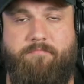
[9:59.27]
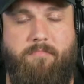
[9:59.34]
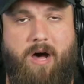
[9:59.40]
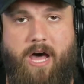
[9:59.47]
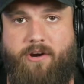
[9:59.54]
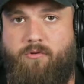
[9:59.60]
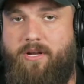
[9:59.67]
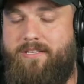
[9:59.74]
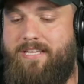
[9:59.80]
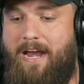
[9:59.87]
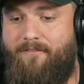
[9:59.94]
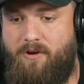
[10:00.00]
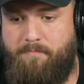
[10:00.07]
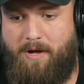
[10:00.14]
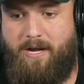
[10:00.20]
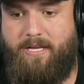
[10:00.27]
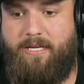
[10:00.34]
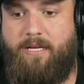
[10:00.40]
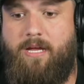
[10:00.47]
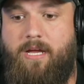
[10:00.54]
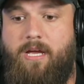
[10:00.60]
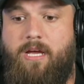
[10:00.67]
moderates,
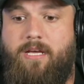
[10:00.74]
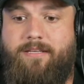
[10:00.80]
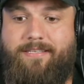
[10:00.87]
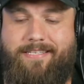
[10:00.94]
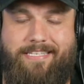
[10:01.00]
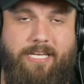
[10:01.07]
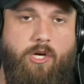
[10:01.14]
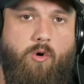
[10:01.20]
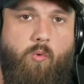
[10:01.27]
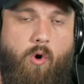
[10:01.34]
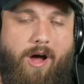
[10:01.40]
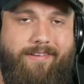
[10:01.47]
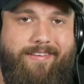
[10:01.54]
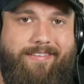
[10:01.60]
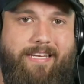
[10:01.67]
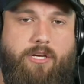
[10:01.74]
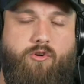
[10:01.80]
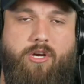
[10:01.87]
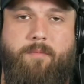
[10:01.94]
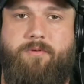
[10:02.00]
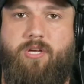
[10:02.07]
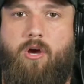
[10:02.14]
everybody still want to see
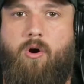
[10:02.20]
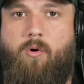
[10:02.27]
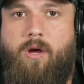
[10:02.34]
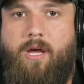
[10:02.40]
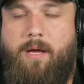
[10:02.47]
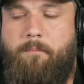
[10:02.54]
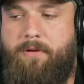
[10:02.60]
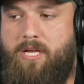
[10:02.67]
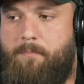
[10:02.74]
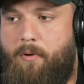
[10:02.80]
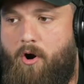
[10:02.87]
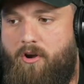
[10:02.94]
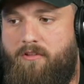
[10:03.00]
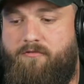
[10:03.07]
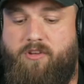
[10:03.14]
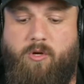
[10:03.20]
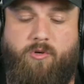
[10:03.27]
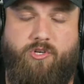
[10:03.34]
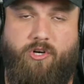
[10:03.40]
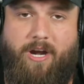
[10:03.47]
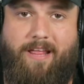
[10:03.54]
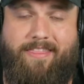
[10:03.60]
crypto be a part of the
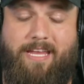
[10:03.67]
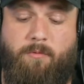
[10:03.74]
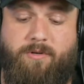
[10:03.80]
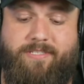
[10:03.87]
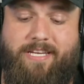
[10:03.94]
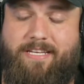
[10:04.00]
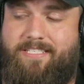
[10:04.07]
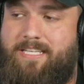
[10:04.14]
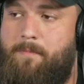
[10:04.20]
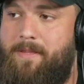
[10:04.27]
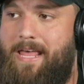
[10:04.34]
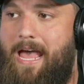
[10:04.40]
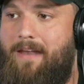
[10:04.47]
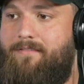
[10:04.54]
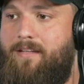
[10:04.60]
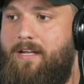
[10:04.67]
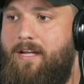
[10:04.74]
future. And I think we're seeing some of that